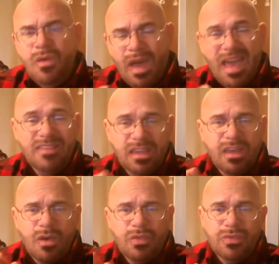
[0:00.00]
as it
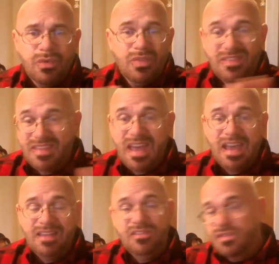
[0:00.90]
goes through the
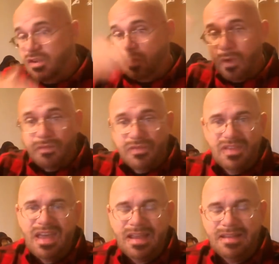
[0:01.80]
signs, the 12
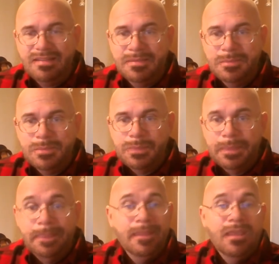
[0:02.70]
signs,
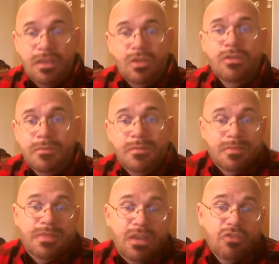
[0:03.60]

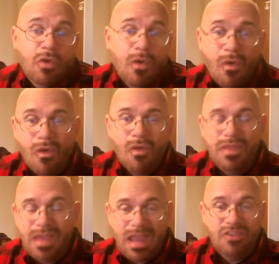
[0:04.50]
these are all
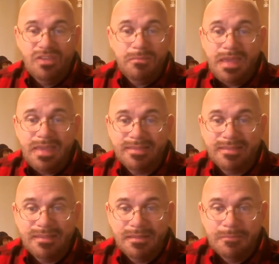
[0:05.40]
the ancient
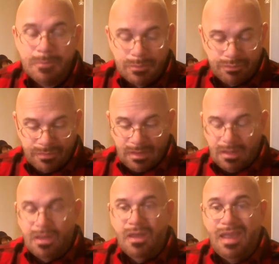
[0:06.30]
myths.
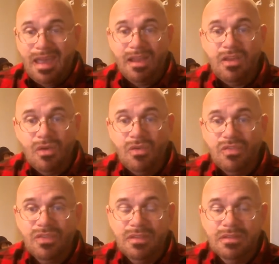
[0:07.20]

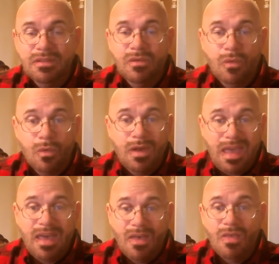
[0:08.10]
Helios, or
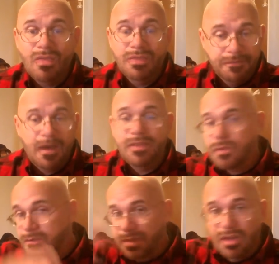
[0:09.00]
El, the
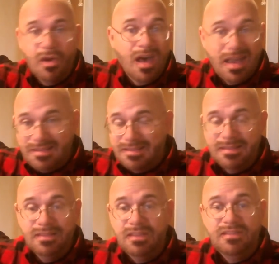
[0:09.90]
father of the
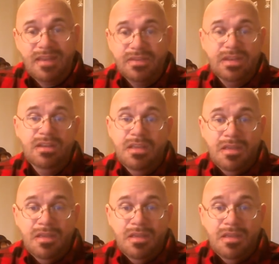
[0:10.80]
gods, the 7